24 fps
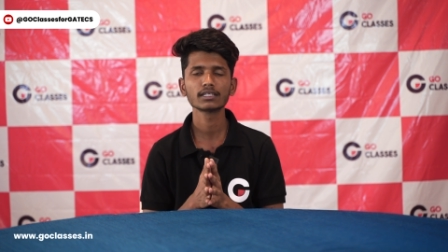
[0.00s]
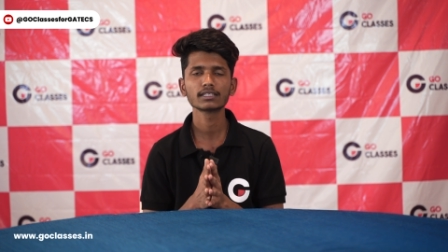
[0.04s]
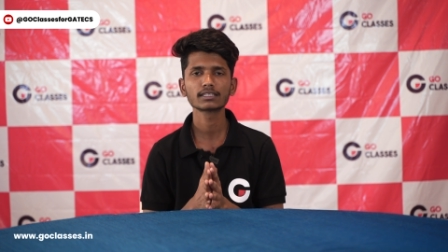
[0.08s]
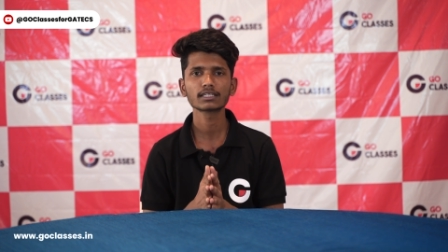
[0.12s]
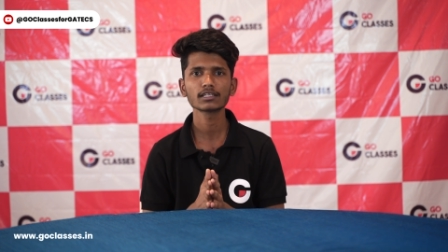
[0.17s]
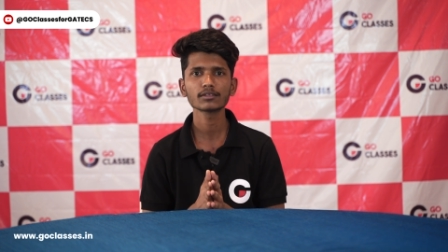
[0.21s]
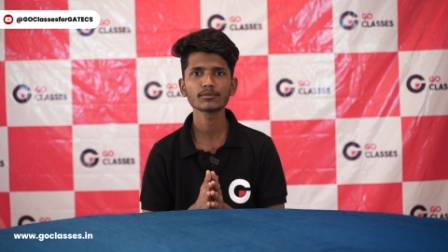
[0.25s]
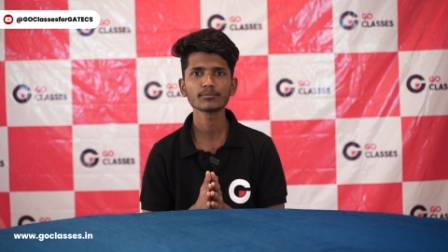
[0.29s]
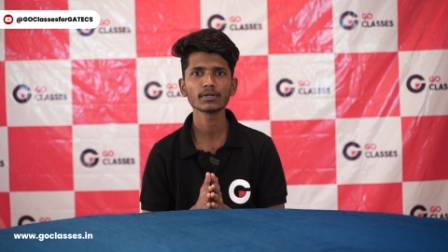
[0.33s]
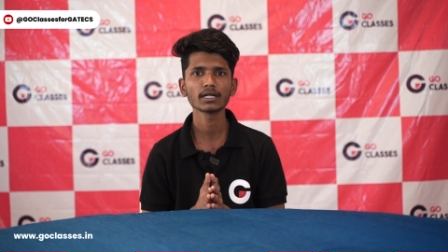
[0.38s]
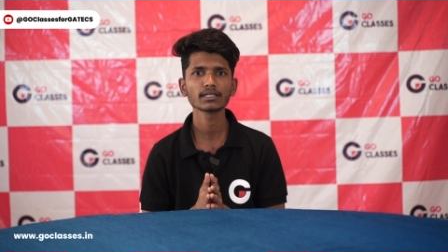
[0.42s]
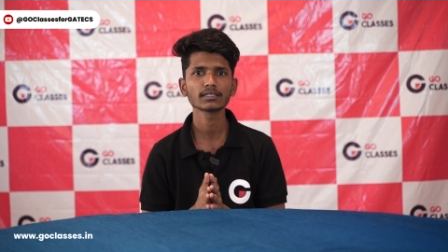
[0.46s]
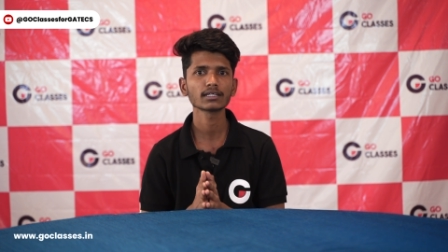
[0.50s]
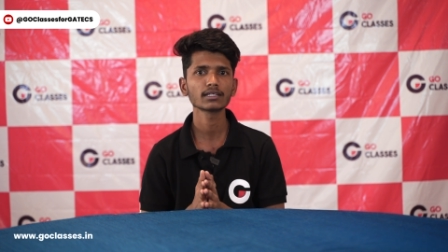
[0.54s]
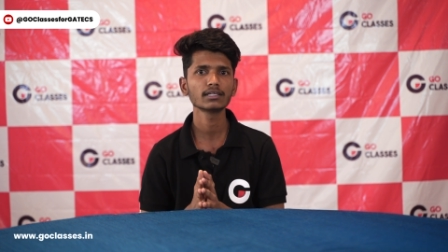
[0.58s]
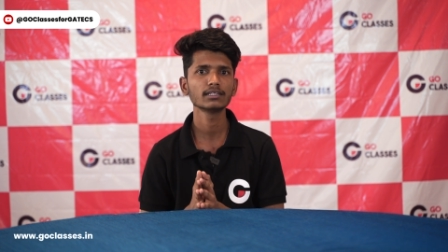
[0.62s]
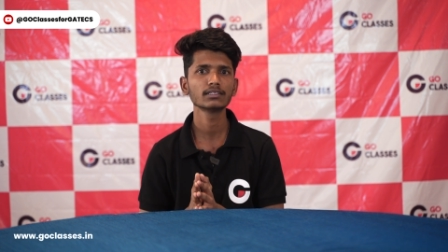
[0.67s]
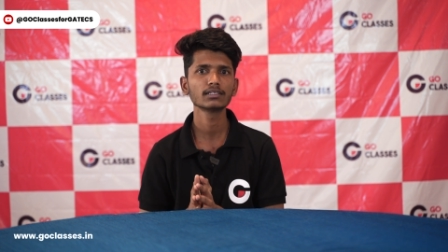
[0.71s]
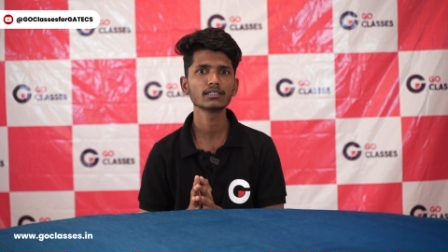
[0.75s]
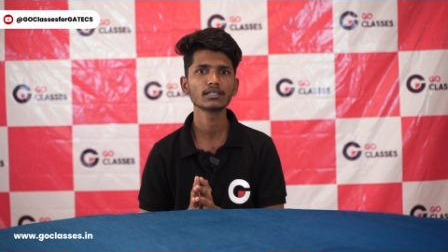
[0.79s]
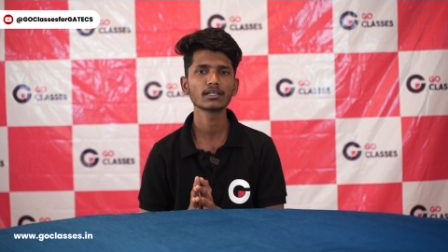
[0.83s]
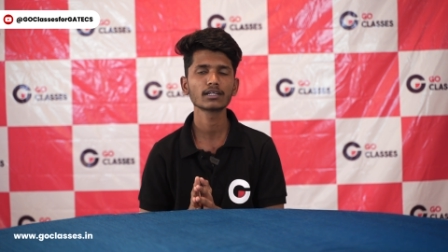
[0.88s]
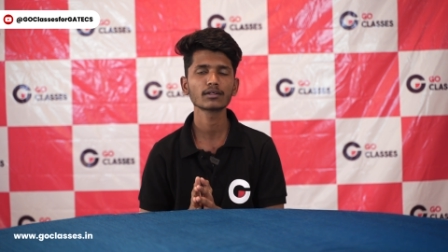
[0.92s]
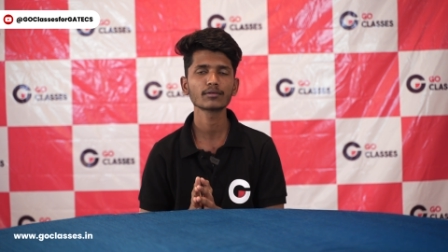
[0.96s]
discrete maths and
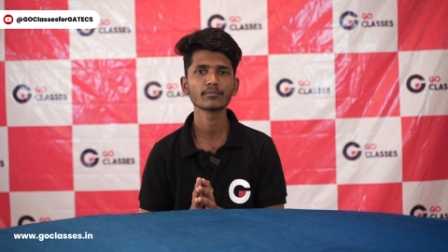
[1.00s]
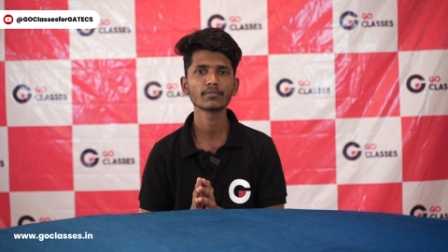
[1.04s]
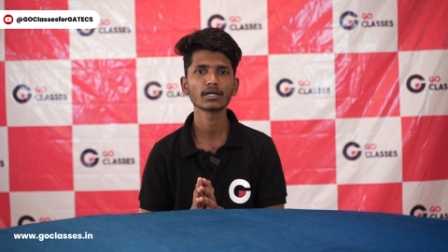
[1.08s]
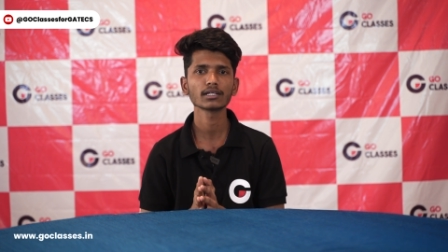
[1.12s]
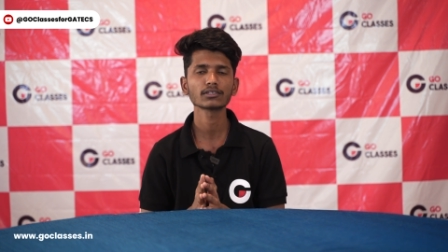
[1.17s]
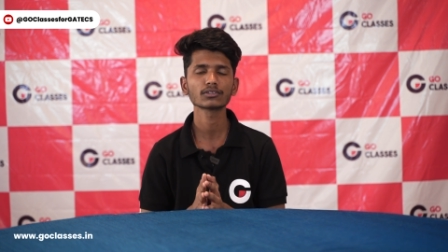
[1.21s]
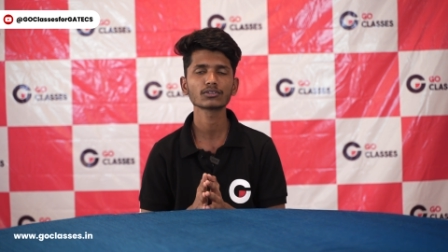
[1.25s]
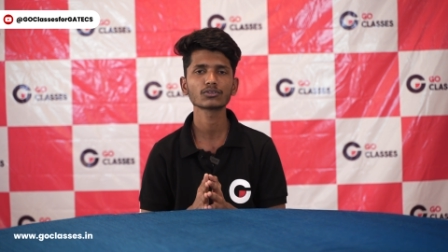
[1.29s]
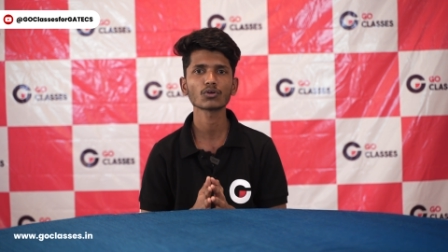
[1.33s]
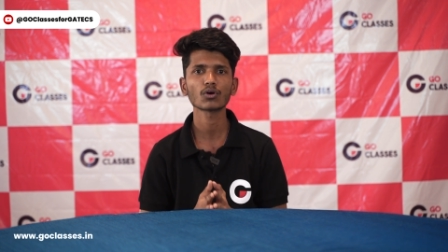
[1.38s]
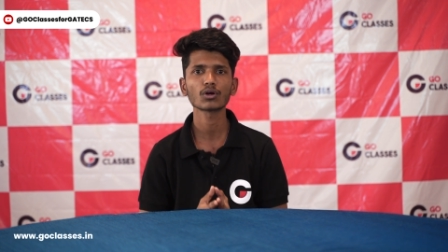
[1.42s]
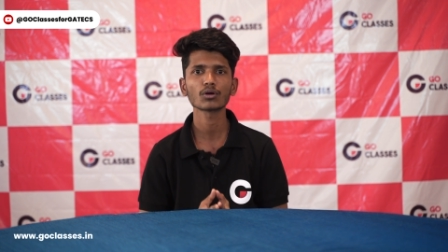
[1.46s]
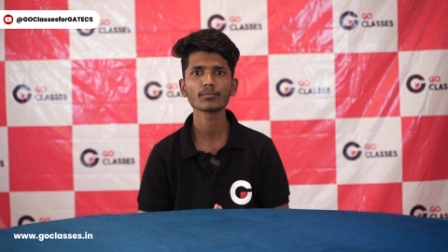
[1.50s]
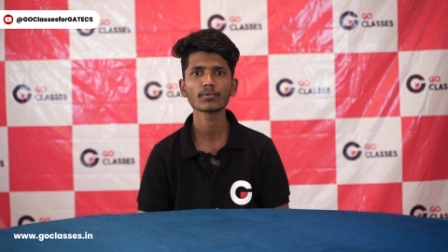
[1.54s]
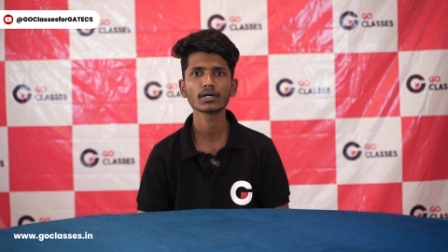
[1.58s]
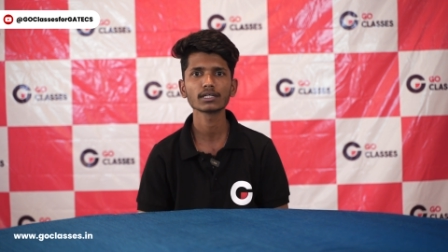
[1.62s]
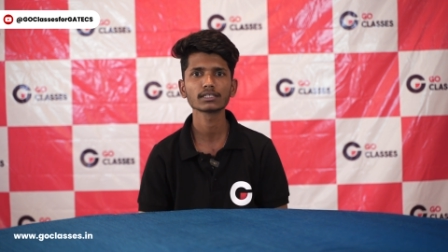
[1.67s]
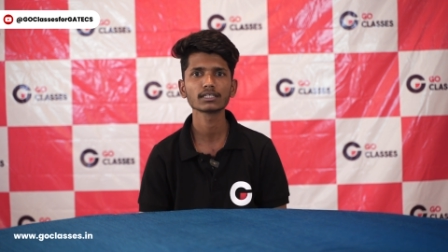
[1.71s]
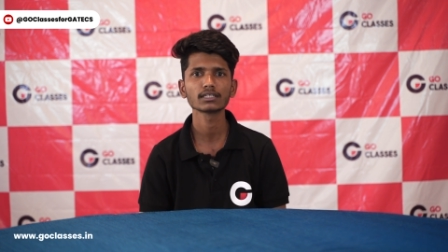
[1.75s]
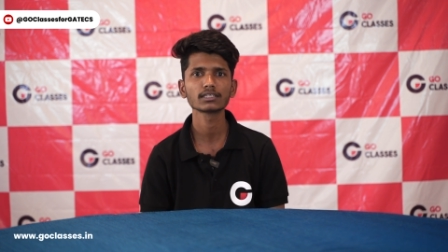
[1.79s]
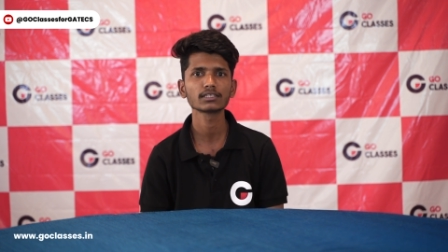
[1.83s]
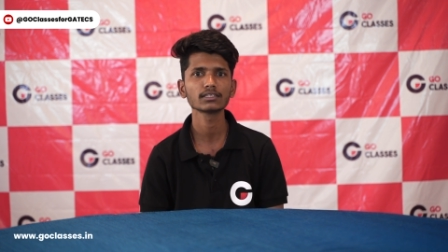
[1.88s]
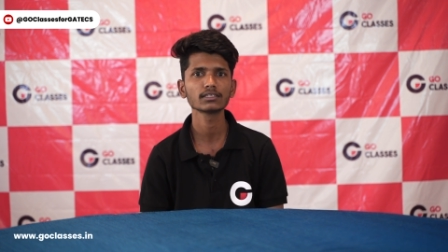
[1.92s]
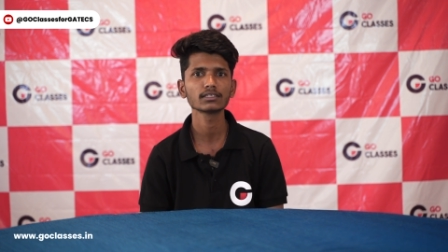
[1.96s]
engineering maths taught by
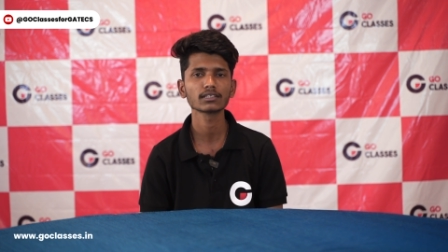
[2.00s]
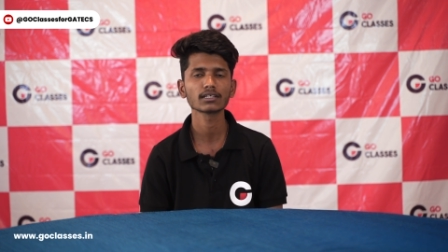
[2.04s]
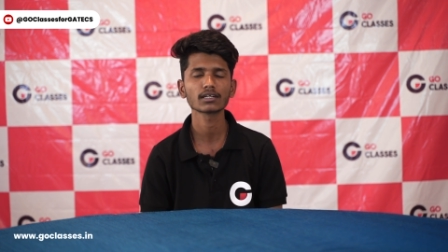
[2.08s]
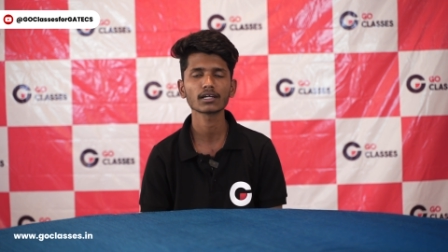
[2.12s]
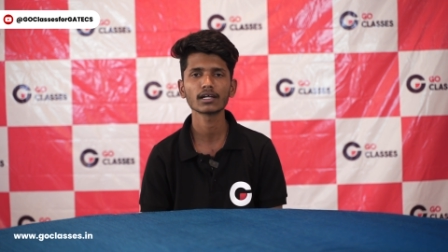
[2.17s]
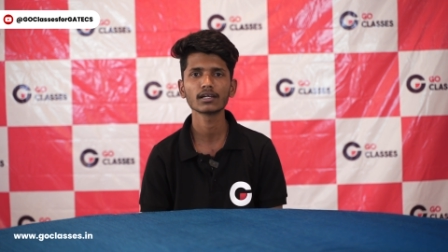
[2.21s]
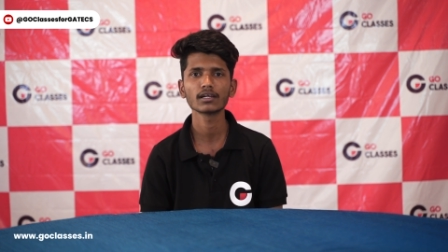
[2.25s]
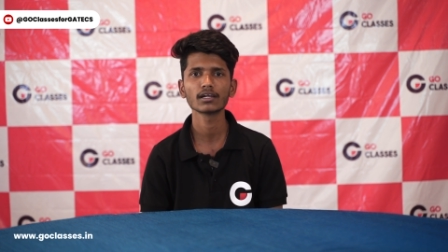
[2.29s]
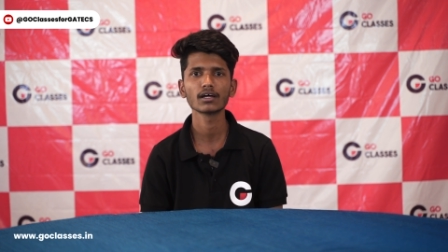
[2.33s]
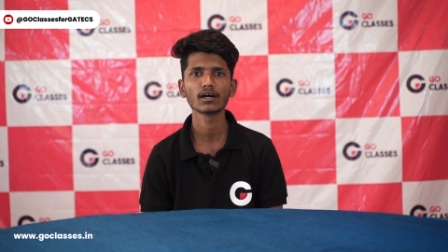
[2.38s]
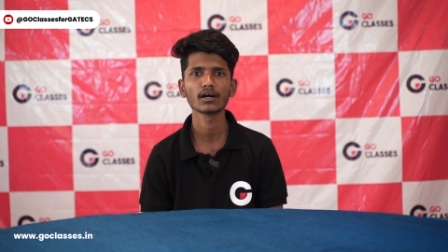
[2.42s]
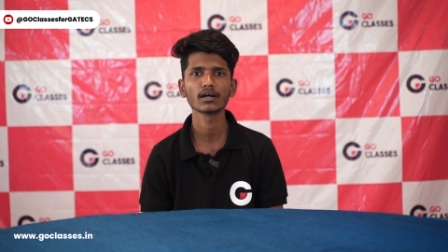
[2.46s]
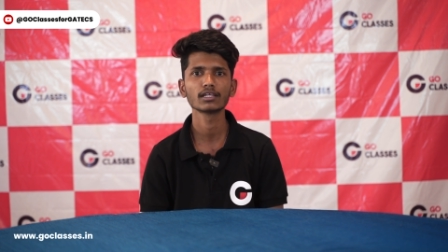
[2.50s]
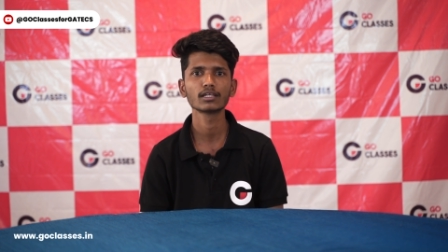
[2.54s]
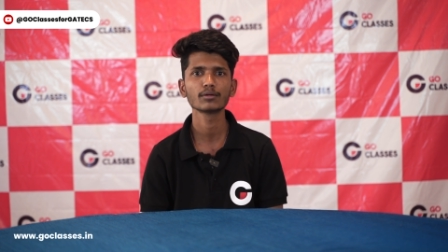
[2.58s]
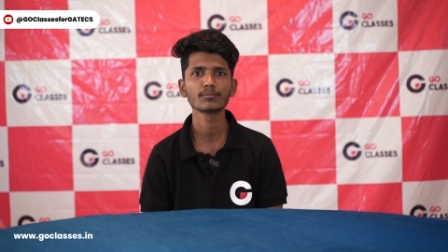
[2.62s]
Sachin Sir and uh,